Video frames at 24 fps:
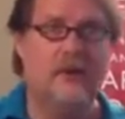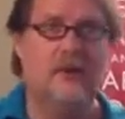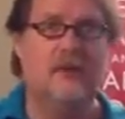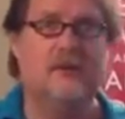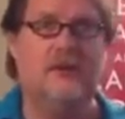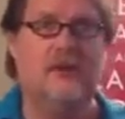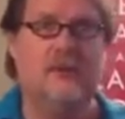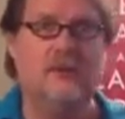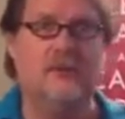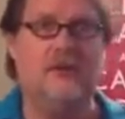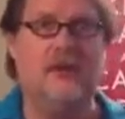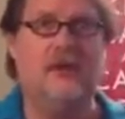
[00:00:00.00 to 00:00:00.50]

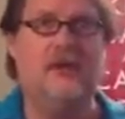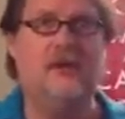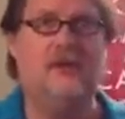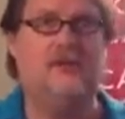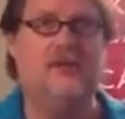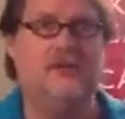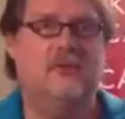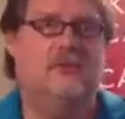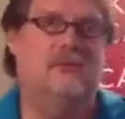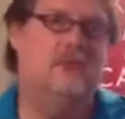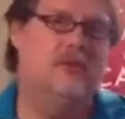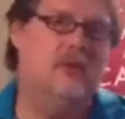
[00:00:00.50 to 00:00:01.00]
So it
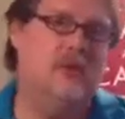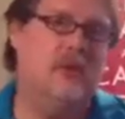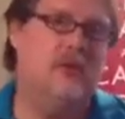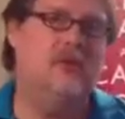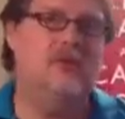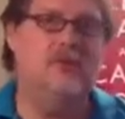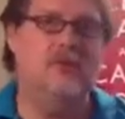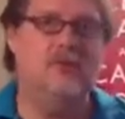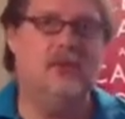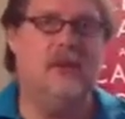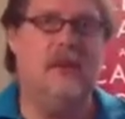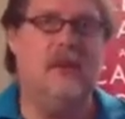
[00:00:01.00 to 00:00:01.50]
changes
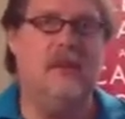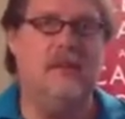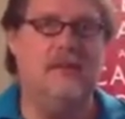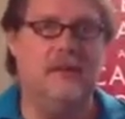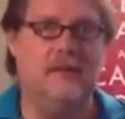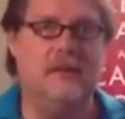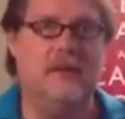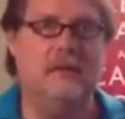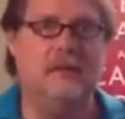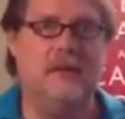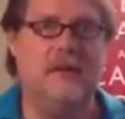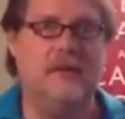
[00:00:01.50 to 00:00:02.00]
the game a
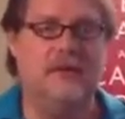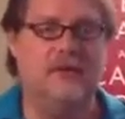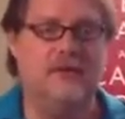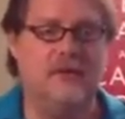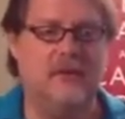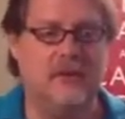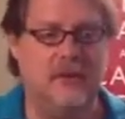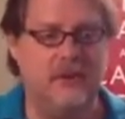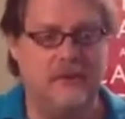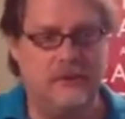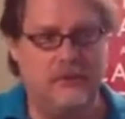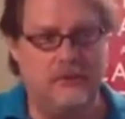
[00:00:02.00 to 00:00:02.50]
little bit. There's a
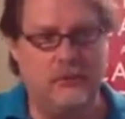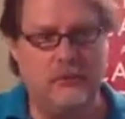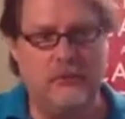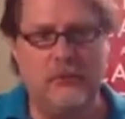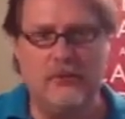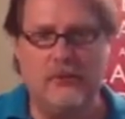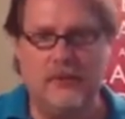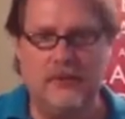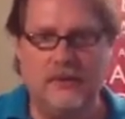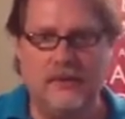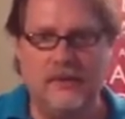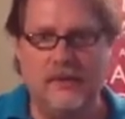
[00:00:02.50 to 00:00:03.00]
little
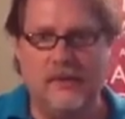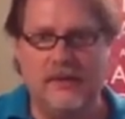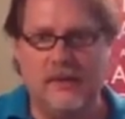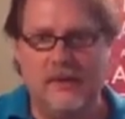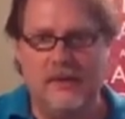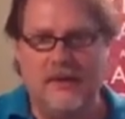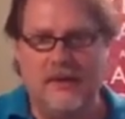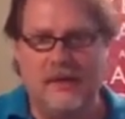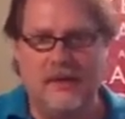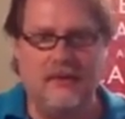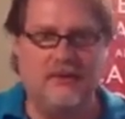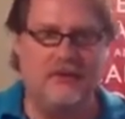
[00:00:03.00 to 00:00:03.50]
more.
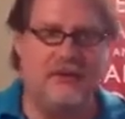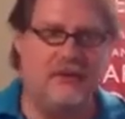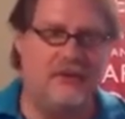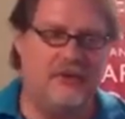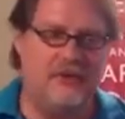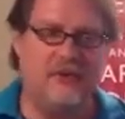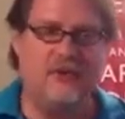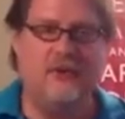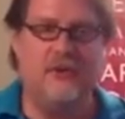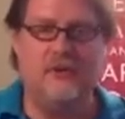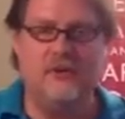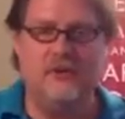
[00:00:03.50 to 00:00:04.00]
Every
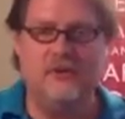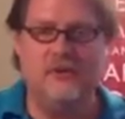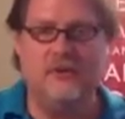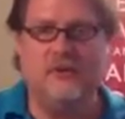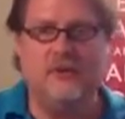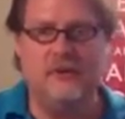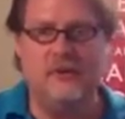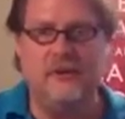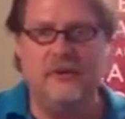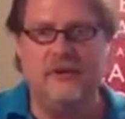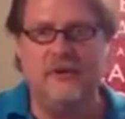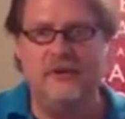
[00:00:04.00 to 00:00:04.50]
turn
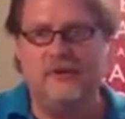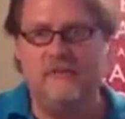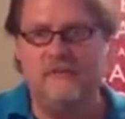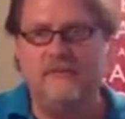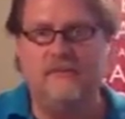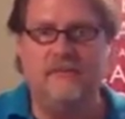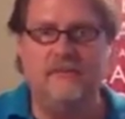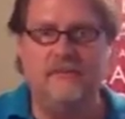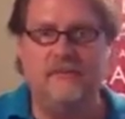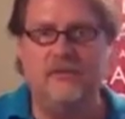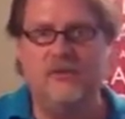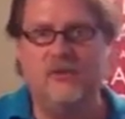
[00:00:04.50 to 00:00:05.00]
could
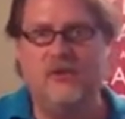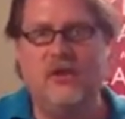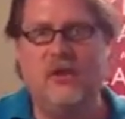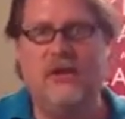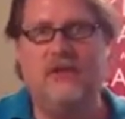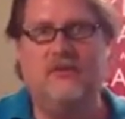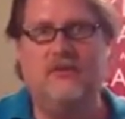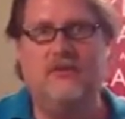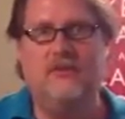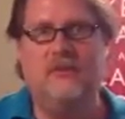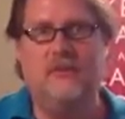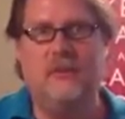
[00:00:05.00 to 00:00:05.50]

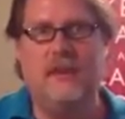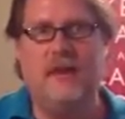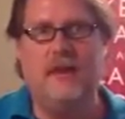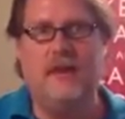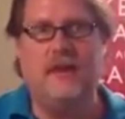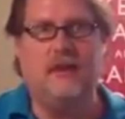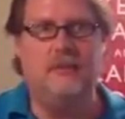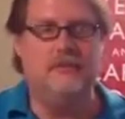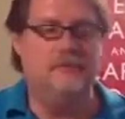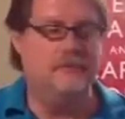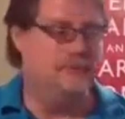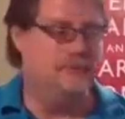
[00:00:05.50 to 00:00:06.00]
change the battle.